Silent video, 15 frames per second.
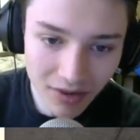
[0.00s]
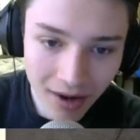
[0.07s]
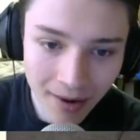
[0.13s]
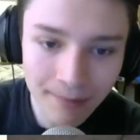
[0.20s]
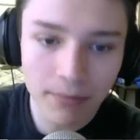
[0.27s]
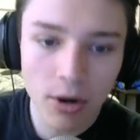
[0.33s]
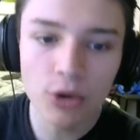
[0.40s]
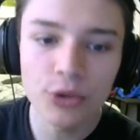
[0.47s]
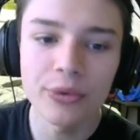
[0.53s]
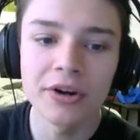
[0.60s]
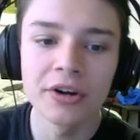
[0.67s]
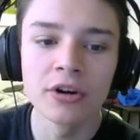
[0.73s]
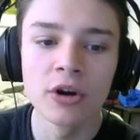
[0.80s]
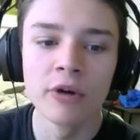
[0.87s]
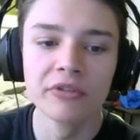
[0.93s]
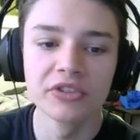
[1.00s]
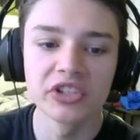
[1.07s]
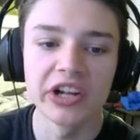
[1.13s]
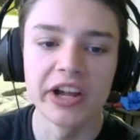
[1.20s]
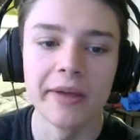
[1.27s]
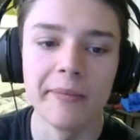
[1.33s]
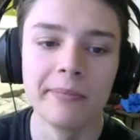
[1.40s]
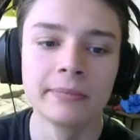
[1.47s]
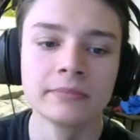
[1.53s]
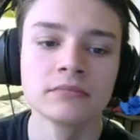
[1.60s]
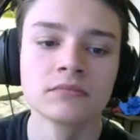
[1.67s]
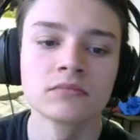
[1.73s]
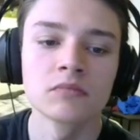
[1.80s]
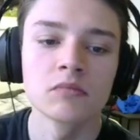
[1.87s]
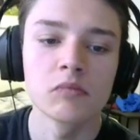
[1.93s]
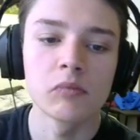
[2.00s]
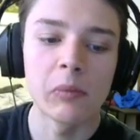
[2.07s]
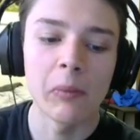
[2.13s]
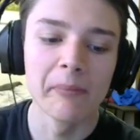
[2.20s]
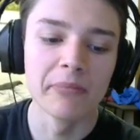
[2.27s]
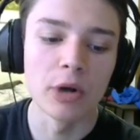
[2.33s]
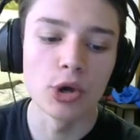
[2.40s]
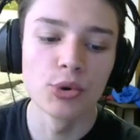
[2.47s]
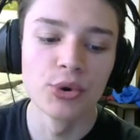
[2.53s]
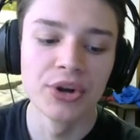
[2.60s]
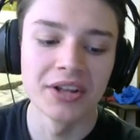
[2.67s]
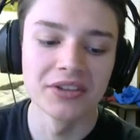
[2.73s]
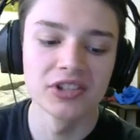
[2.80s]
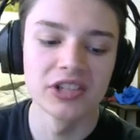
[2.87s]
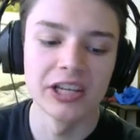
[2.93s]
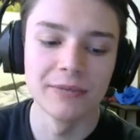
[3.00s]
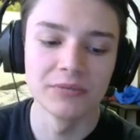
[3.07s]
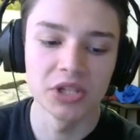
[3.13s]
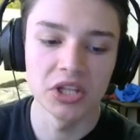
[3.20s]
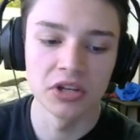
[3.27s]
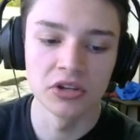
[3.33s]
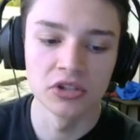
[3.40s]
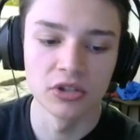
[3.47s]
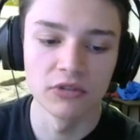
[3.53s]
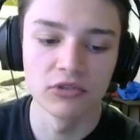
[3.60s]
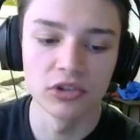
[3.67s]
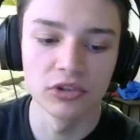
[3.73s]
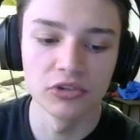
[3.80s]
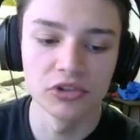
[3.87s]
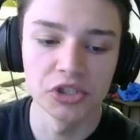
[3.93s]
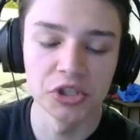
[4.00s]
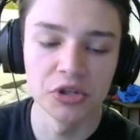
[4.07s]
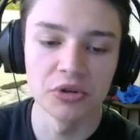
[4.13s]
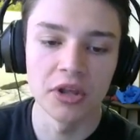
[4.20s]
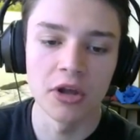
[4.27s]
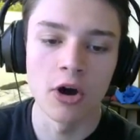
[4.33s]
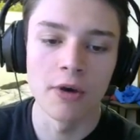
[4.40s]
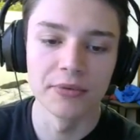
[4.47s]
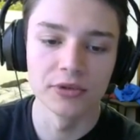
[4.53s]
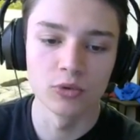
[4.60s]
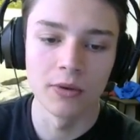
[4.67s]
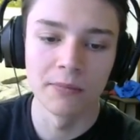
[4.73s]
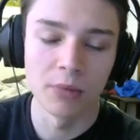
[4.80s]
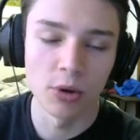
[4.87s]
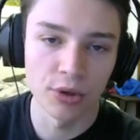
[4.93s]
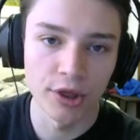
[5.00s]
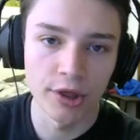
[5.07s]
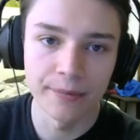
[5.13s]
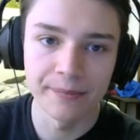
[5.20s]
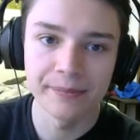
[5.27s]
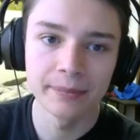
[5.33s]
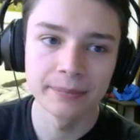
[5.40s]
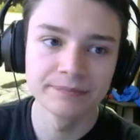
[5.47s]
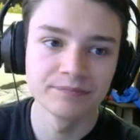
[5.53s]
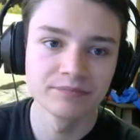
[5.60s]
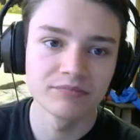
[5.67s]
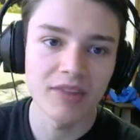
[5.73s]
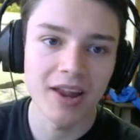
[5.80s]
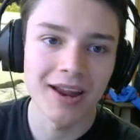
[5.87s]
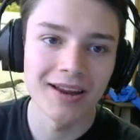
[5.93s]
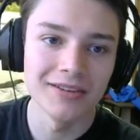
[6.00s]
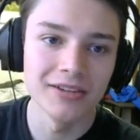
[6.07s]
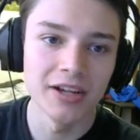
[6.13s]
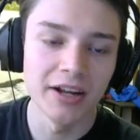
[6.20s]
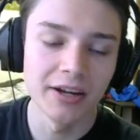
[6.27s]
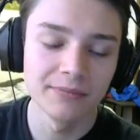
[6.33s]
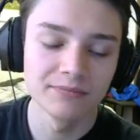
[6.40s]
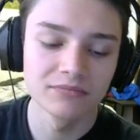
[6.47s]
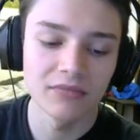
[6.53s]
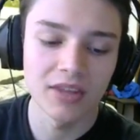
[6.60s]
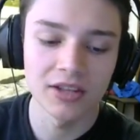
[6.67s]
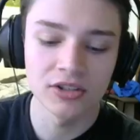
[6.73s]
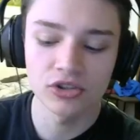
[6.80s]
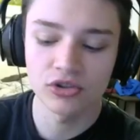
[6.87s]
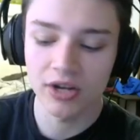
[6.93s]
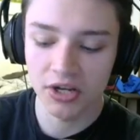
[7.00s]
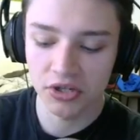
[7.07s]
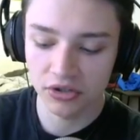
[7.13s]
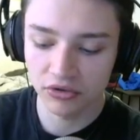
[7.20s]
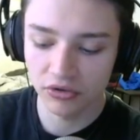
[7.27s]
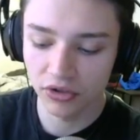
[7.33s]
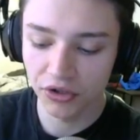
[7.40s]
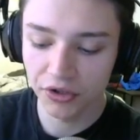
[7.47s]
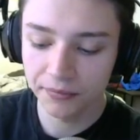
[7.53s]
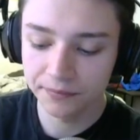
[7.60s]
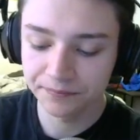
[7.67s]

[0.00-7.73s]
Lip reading: Both went into overtime. Both were against teams that they deserved to lose to, and they almost won both of them. And it's tragic, really.